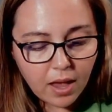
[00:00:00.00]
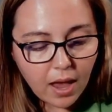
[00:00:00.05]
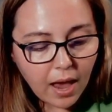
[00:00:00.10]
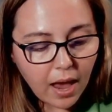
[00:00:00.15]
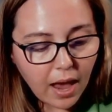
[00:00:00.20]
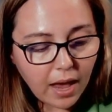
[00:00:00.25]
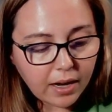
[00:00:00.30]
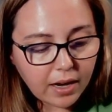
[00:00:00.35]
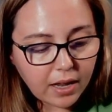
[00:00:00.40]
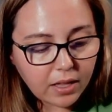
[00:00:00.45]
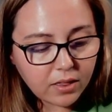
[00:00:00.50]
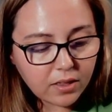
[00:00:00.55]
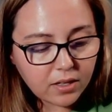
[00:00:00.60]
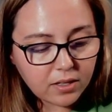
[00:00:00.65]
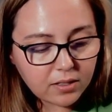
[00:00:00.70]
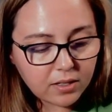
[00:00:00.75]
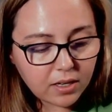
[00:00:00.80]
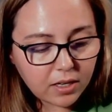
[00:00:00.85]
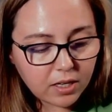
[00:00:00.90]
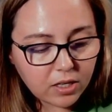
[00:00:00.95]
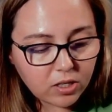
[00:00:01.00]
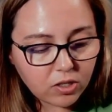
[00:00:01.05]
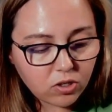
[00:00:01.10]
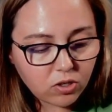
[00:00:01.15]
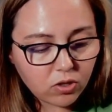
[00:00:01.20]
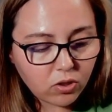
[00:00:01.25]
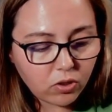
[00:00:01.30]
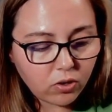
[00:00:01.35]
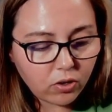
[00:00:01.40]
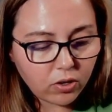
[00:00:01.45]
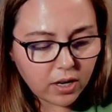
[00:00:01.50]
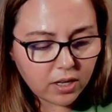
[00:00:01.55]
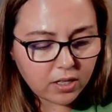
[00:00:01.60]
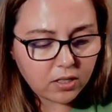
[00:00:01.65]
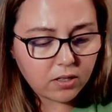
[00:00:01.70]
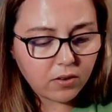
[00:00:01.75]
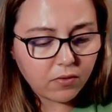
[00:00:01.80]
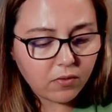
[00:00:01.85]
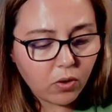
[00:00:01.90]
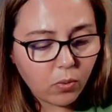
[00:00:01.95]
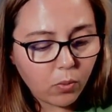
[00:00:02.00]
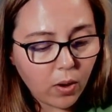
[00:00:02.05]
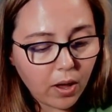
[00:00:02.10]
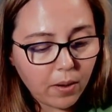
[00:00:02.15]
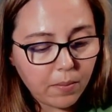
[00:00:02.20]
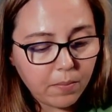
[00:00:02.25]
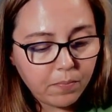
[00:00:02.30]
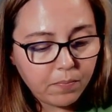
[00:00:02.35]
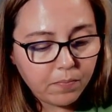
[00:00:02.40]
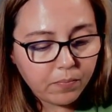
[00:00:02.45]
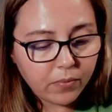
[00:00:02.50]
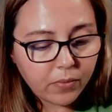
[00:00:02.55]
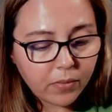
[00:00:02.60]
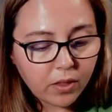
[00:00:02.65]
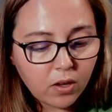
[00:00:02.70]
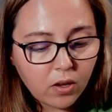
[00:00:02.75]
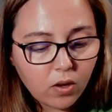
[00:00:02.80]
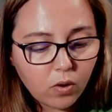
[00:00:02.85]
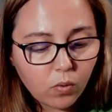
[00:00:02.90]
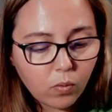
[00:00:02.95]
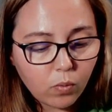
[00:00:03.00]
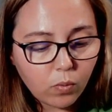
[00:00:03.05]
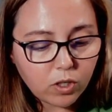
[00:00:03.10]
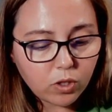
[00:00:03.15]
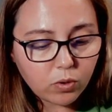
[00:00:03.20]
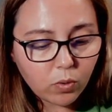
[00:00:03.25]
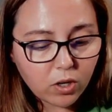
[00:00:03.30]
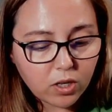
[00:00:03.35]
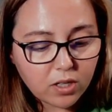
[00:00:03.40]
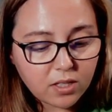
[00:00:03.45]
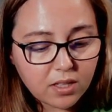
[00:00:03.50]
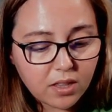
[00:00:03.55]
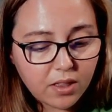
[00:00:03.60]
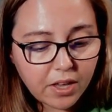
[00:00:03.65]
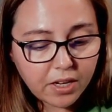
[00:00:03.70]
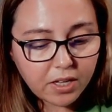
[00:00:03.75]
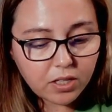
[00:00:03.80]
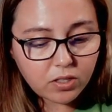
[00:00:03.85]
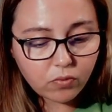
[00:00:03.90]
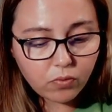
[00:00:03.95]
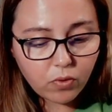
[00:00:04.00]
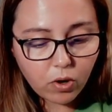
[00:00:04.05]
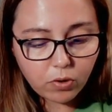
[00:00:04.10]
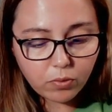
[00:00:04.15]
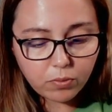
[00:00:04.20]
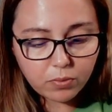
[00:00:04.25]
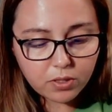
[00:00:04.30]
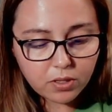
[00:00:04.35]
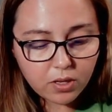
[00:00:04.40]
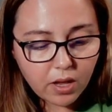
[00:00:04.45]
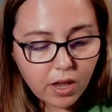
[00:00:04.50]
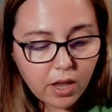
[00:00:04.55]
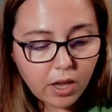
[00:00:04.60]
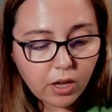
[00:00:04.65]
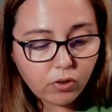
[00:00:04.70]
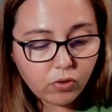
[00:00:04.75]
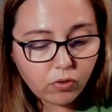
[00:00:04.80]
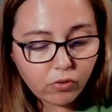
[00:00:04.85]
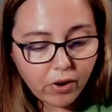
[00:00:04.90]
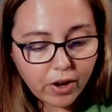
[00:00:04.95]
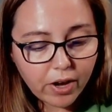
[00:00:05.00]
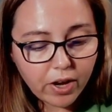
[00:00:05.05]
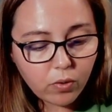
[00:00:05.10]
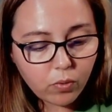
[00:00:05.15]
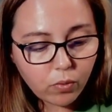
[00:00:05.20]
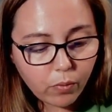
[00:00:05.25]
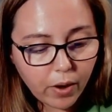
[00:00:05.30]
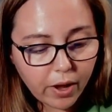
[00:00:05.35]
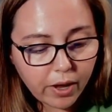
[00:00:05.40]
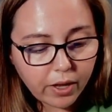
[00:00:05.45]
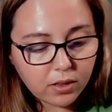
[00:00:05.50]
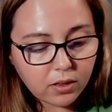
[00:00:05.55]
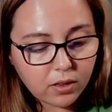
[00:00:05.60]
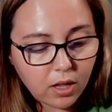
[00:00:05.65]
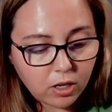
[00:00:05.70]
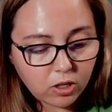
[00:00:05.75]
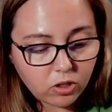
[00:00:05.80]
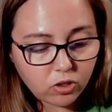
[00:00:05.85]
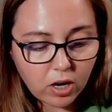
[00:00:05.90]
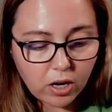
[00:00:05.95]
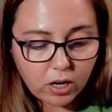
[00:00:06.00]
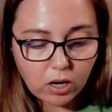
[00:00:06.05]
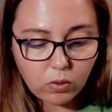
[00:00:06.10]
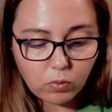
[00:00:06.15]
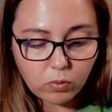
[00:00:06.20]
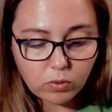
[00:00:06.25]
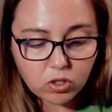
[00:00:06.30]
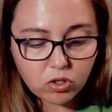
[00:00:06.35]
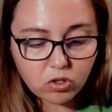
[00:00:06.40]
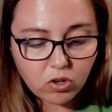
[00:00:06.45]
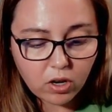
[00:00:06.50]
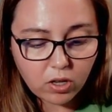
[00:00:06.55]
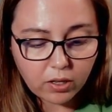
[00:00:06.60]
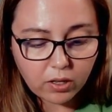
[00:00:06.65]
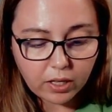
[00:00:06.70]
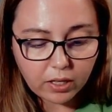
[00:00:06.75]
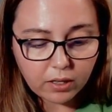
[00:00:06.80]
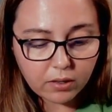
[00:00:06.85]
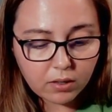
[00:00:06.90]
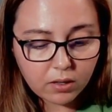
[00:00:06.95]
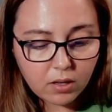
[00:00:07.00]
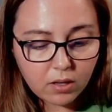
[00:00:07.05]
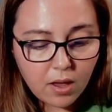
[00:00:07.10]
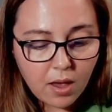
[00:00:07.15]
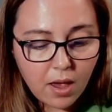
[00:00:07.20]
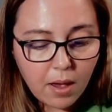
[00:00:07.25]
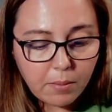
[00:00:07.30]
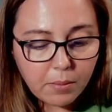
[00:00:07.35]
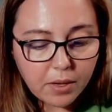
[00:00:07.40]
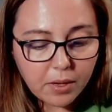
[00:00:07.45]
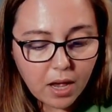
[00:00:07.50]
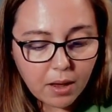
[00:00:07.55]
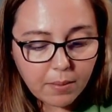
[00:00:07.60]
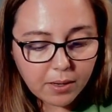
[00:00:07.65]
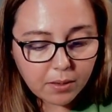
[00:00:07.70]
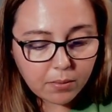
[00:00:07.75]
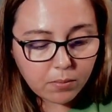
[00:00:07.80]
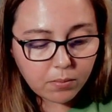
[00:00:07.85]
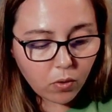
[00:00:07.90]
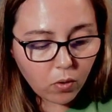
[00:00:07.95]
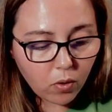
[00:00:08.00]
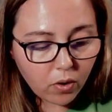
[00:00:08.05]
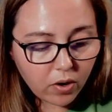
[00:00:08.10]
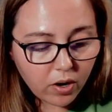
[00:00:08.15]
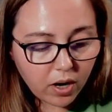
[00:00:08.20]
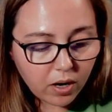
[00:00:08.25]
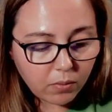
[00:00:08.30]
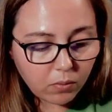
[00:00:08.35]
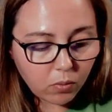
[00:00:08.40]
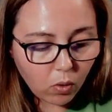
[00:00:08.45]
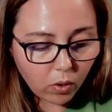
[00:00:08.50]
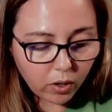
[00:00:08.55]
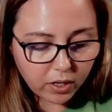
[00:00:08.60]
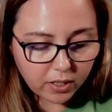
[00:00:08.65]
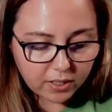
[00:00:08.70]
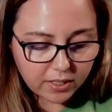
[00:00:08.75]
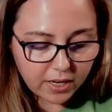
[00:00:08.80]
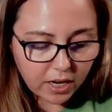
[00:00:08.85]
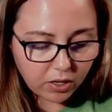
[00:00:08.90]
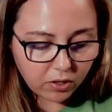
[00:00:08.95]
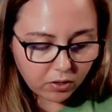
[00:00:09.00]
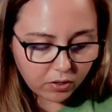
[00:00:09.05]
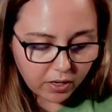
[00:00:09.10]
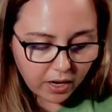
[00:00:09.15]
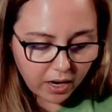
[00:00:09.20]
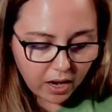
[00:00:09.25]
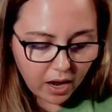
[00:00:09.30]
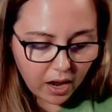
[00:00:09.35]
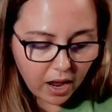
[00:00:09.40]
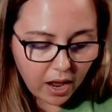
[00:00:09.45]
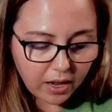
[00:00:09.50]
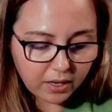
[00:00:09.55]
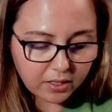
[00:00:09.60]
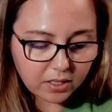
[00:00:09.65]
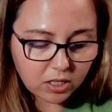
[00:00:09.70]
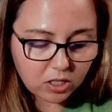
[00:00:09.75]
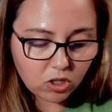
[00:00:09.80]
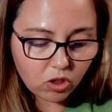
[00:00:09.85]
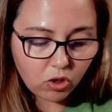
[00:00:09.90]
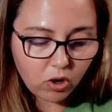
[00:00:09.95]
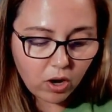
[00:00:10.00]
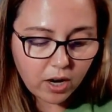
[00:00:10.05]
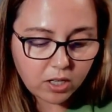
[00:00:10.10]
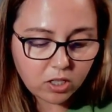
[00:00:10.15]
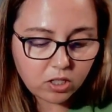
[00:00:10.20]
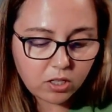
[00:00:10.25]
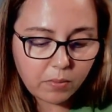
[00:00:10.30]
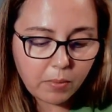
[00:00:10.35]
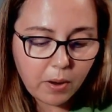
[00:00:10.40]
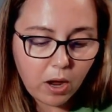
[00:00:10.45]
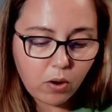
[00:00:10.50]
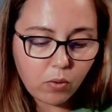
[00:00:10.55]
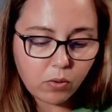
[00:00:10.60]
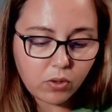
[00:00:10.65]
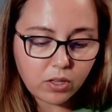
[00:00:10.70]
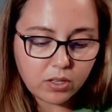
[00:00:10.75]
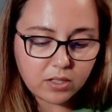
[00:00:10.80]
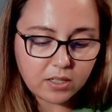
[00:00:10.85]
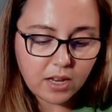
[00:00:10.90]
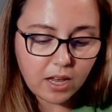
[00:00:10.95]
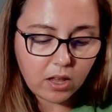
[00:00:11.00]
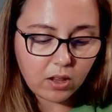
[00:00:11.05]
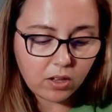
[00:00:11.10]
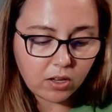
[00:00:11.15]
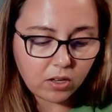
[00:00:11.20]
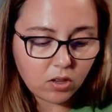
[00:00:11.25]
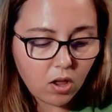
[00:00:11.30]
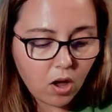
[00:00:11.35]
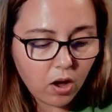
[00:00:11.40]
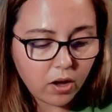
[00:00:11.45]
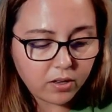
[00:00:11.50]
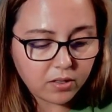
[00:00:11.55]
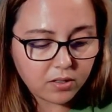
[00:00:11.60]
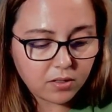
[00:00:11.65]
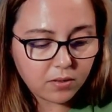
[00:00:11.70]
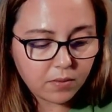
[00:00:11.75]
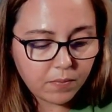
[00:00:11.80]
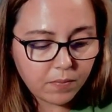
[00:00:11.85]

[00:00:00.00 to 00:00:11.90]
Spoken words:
And in the sticky threads of the web, which were as thick as ropes, a great white Luckdragon was struggling, becoming more and more entangled as he thrashed about with his tail and claws.